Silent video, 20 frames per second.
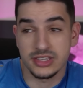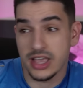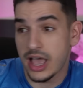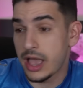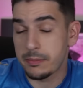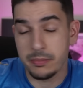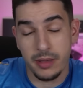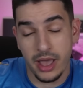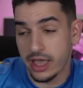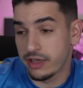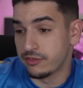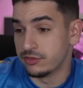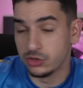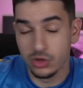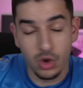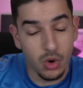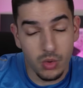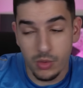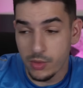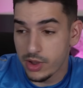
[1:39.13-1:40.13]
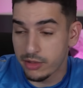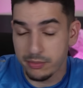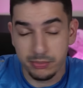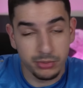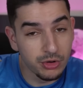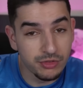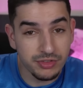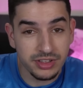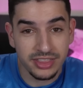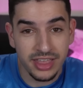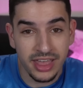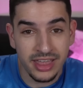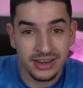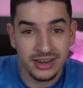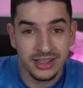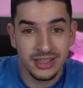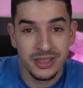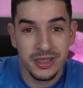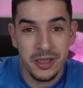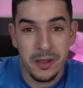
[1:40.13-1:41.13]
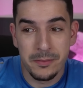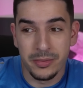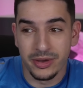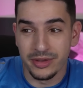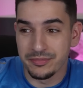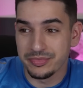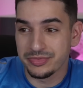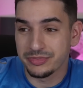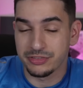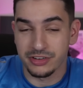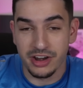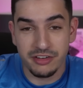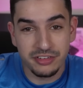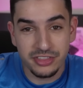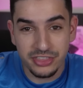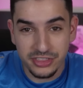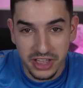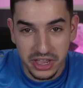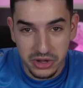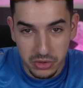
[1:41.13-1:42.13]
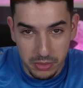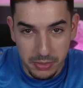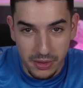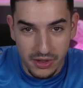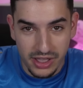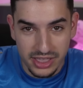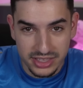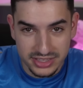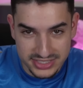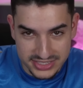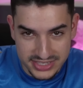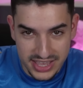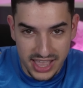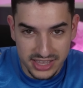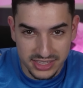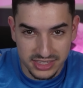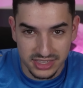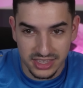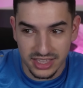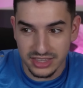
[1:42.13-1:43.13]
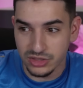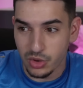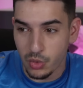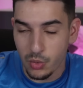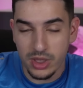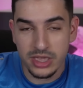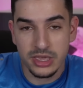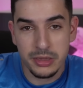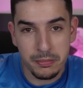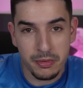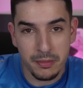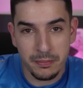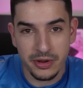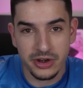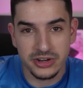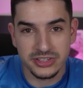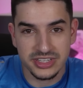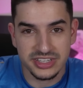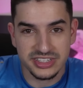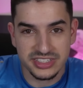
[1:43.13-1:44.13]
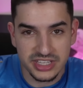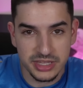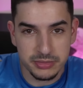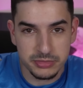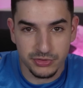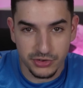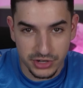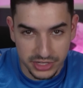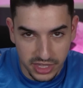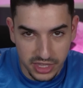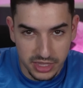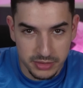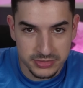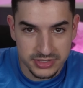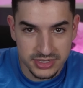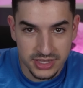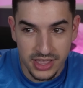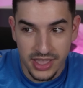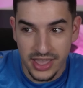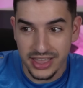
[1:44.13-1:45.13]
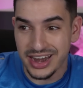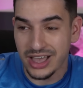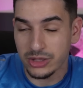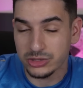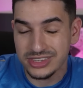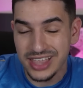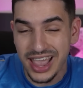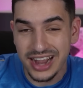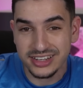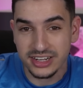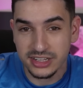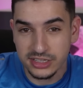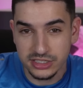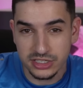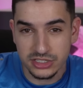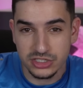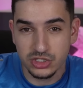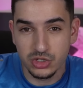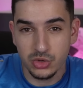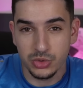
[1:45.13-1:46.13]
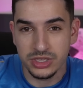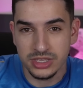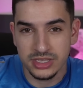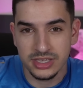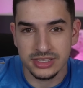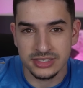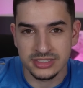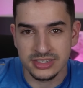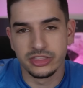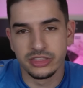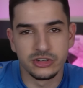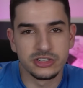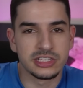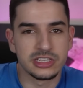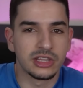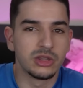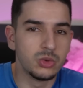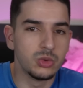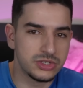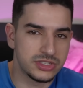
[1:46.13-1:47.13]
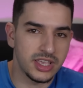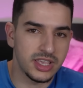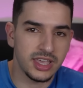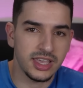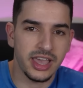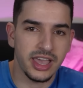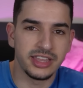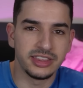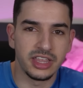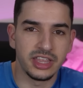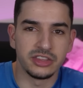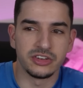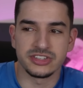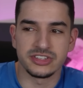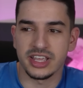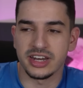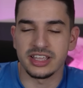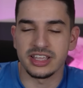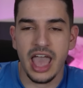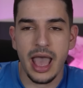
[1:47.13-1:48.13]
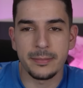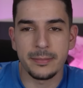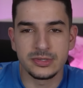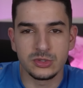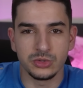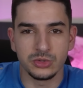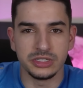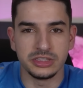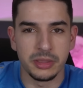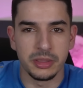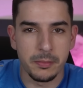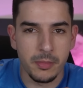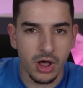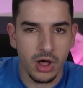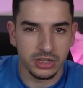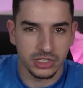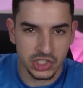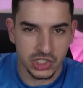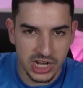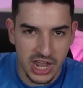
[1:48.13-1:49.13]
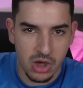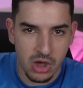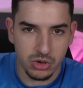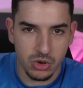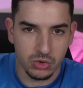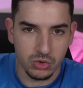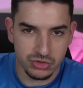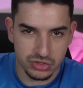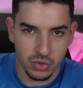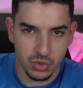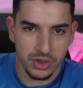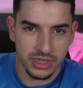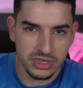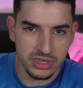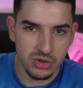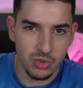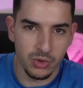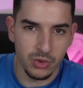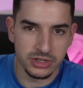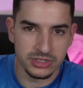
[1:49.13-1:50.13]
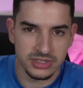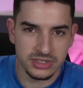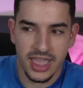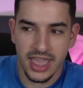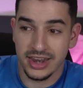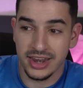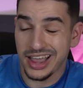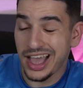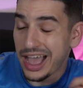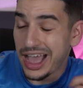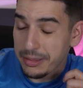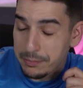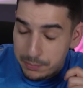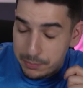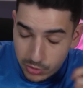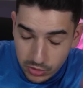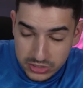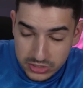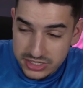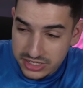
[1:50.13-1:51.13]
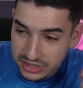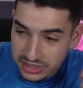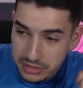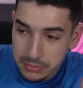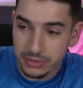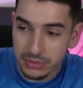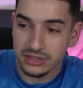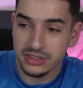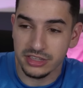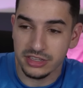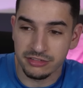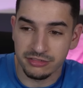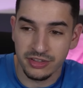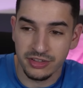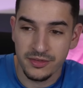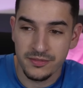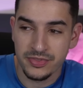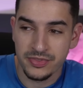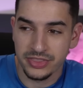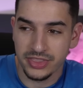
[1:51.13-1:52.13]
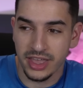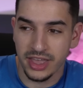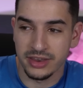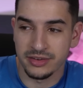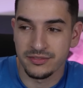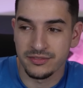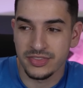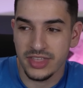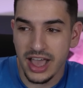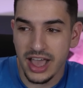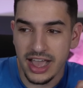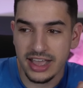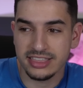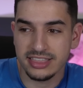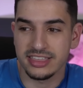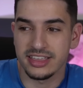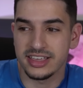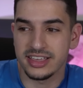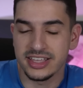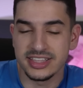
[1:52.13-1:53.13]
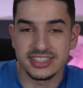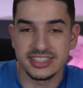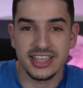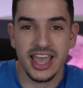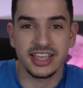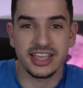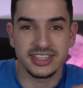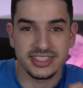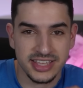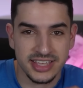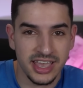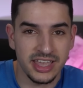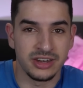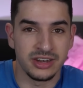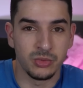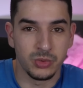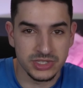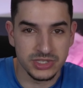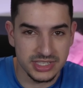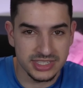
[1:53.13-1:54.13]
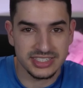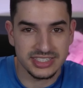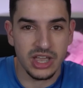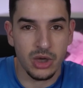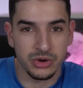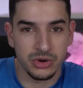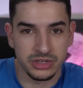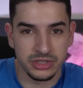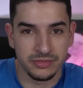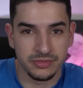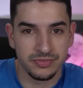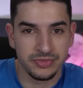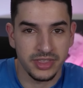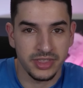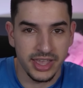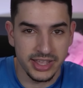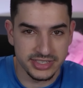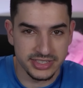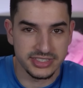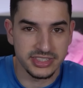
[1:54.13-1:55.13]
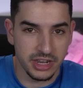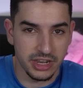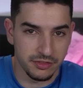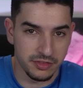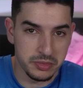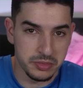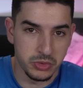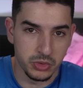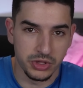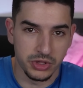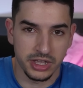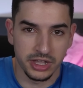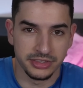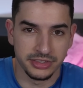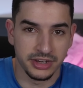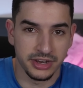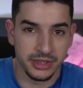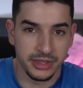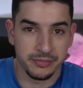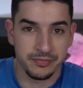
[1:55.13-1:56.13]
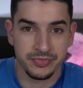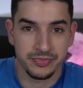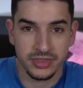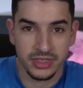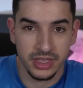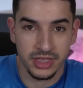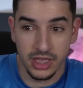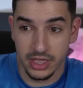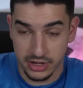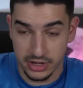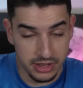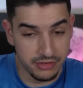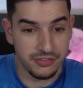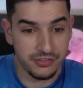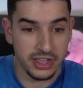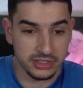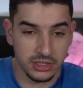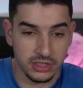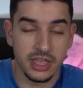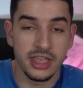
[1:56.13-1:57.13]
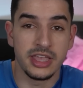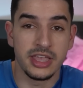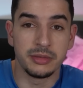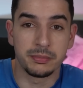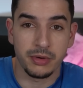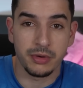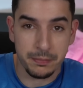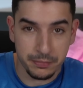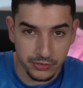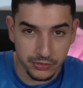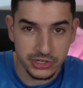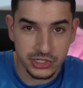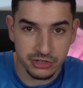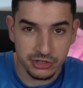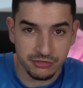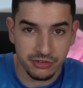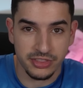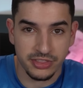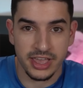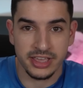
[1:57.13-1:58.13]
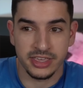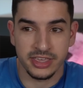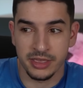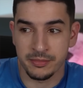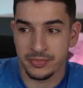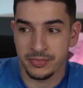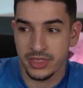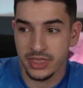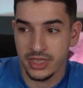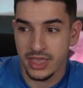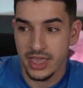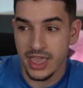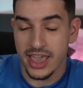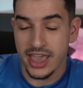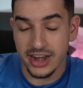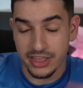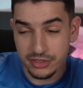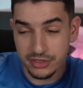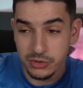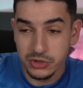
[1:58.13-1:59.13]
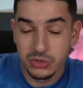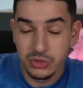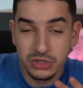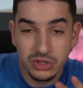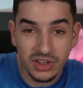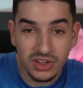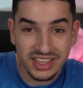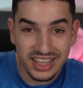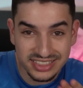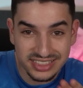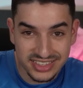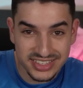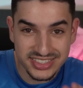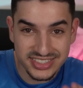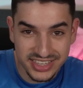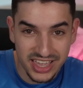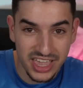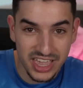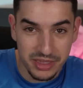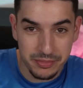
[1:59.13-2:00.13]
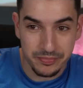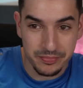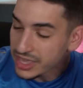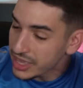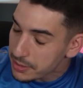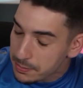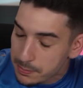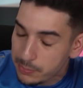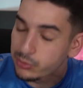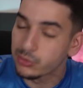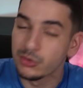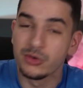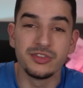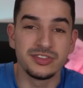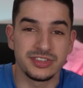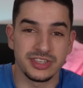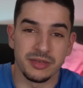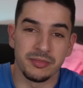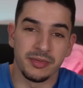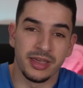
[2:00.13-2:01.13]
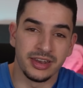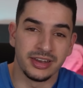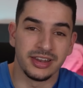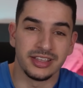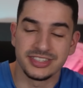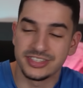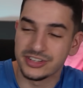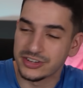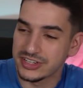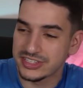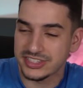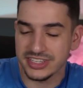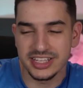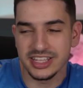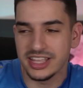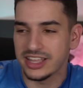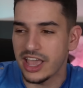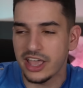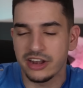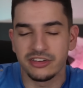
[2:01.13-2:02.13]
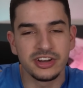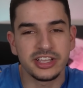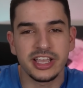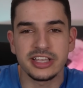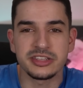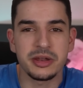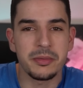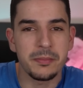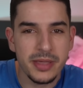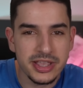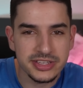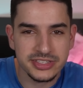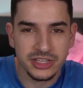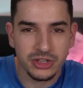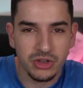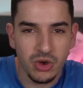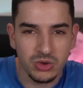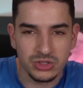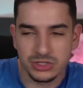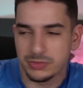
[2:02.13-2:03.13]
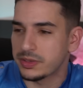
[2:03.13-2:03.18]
I have no way of proving that, but for everything I know about Inzaghi and the way he prepares his teams for games and how tactically astute he is, there's losing and then there's getting absolutely demolished and outcoached the way he was. And I personally believe that I think Inzaghi's head was in Saudi instead of in Munich on the night. And in fact, in preparation for that game. And I think when you look at this game, it proves it, man. Seriously, Enrique is an amazing coach.